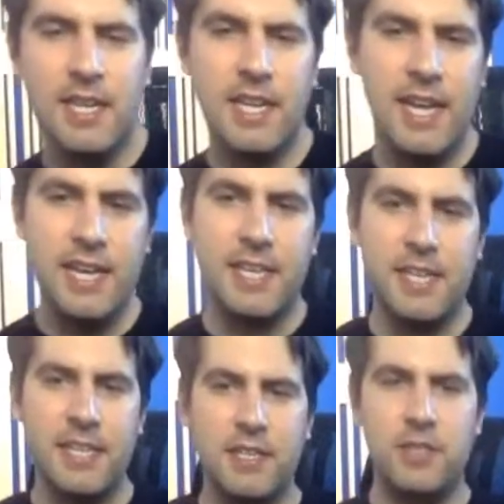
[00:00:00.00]
I
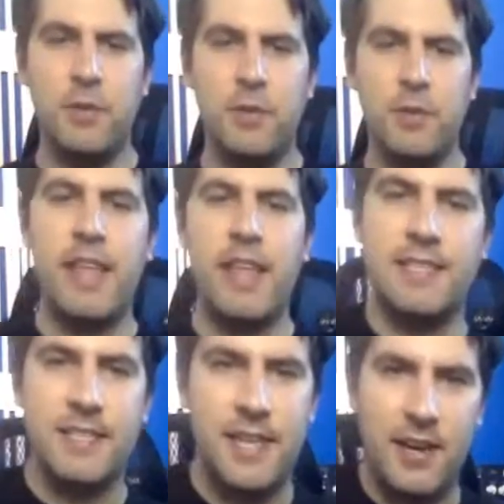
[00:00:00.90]
like doing
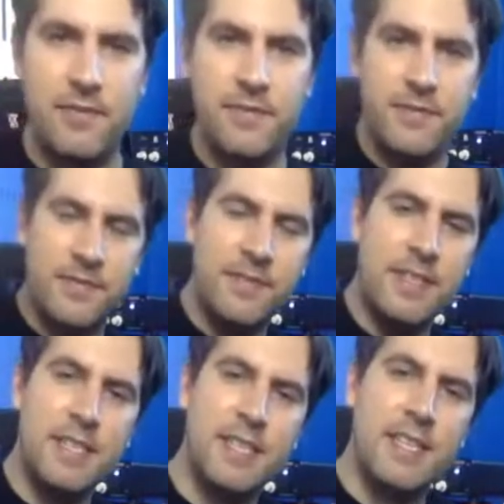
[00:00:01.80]
that stuff.
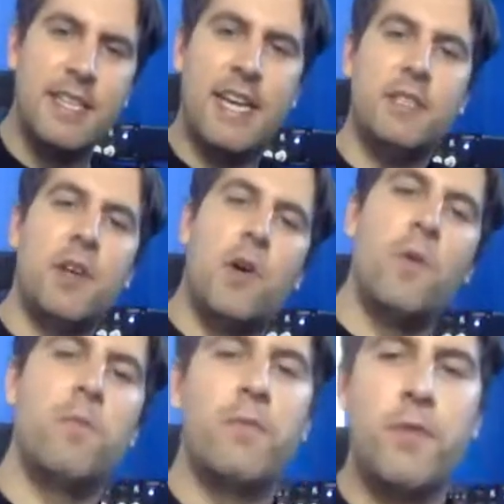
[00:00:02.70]
That's
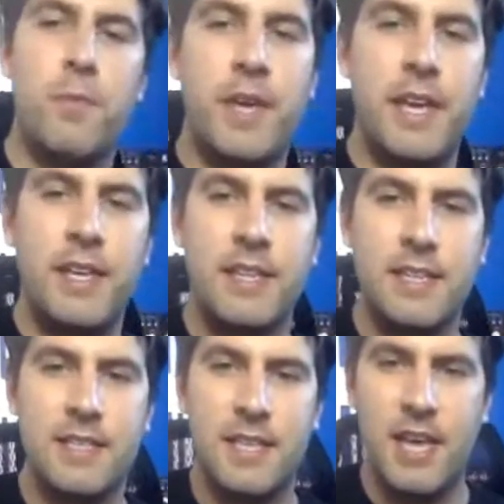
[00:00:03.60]
home for me.
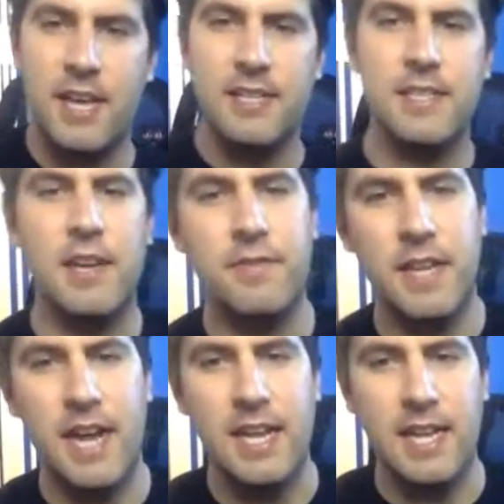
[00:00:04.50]
That's the kind of
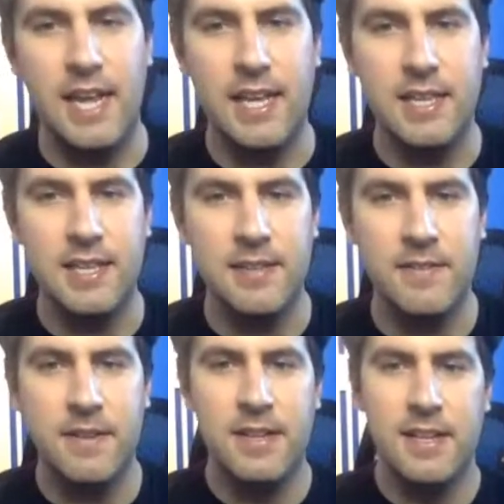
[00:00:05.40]
stuff that I like.